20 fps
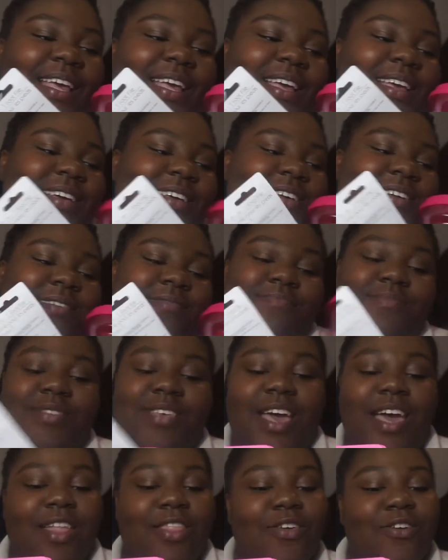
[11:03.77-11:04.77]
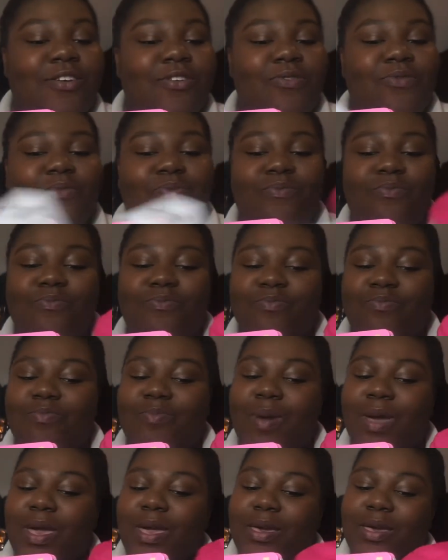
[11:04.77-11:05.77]
I'm telling you,
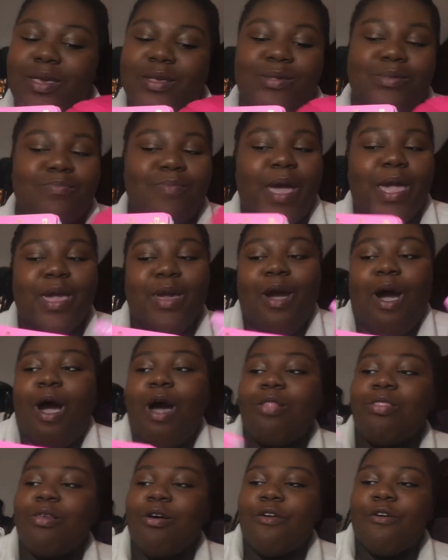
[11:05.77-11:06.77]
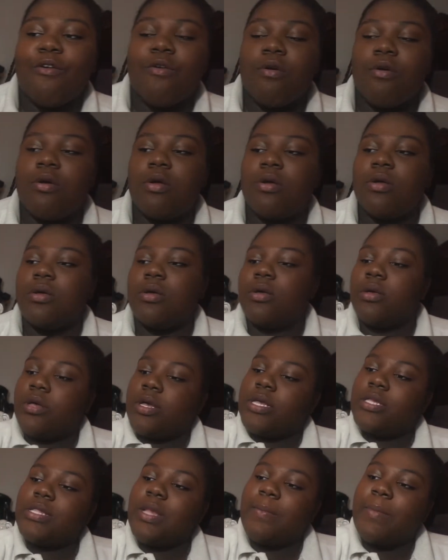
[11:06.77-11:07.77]
pink is my color.
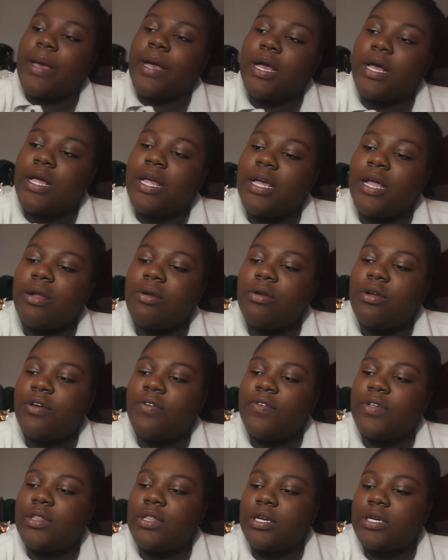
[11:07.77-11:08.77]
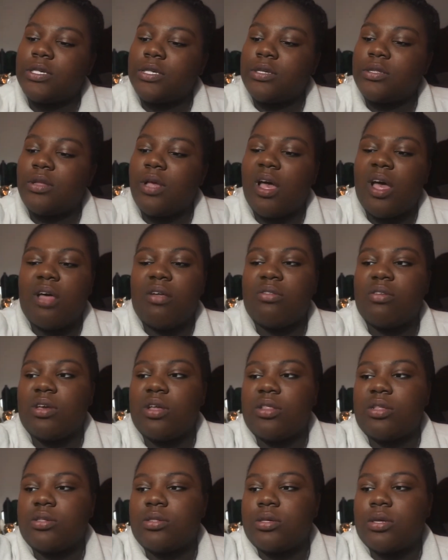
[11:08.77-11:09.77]
It's not my color. I don't know if it looks. No, I don't think it
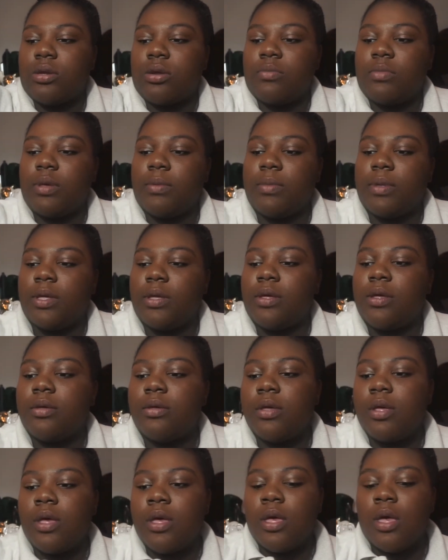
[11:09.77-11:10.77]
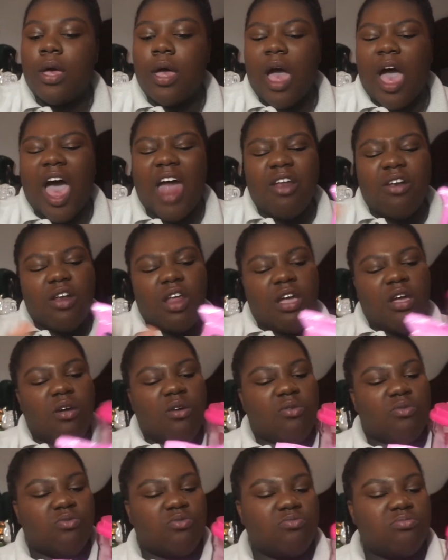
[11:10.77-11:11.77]
looks good, but I don't
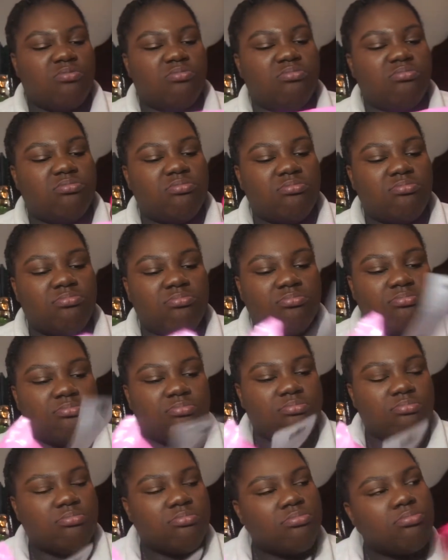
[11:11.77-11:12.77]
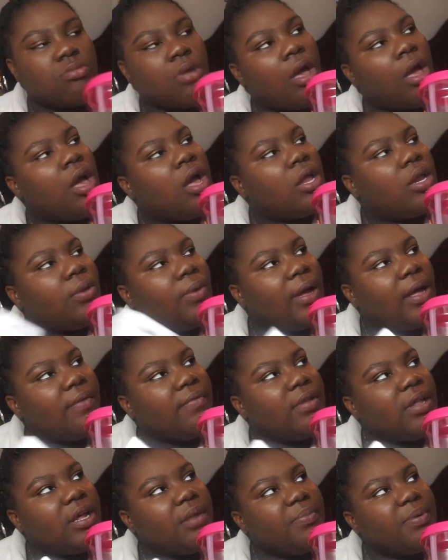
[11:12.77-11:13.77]
know. I have a
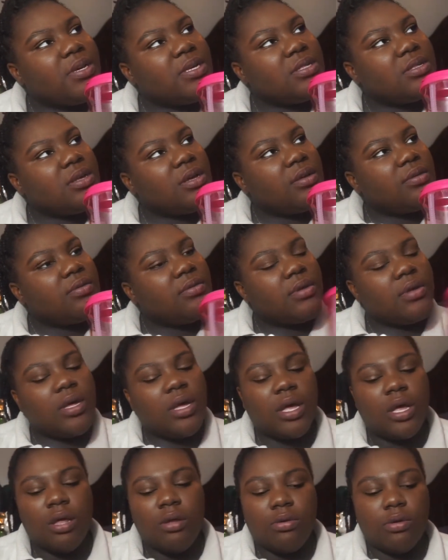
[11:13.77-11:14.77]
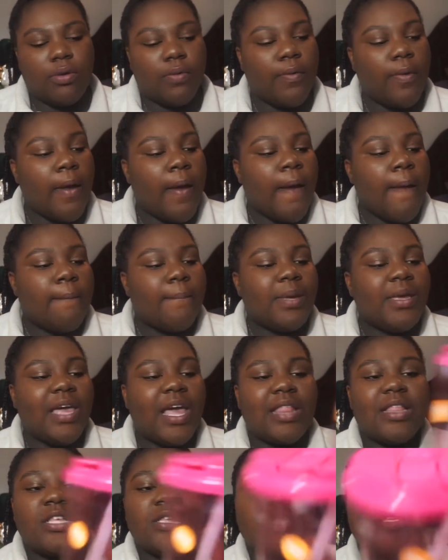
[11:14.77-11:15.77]
lot of pink stuff. I don't know. But yeah,
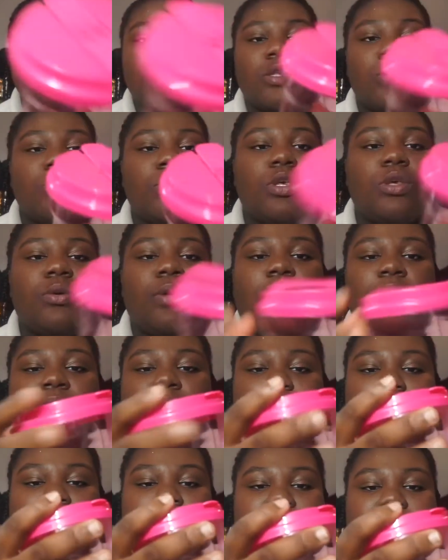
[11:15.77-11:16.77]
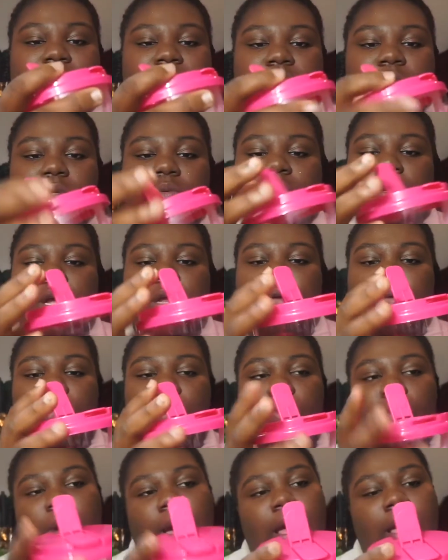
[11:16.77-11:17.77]
this is so cute. I really like this one. I don't know
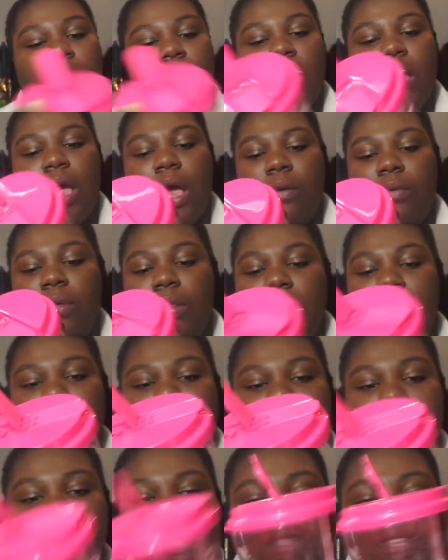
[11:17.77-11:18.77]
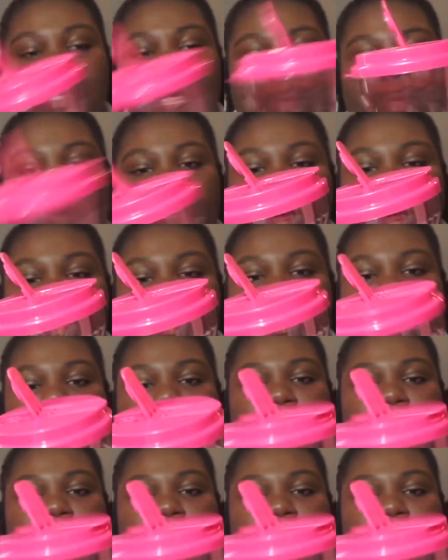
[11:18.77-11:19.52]
why. I really like these type of bottles.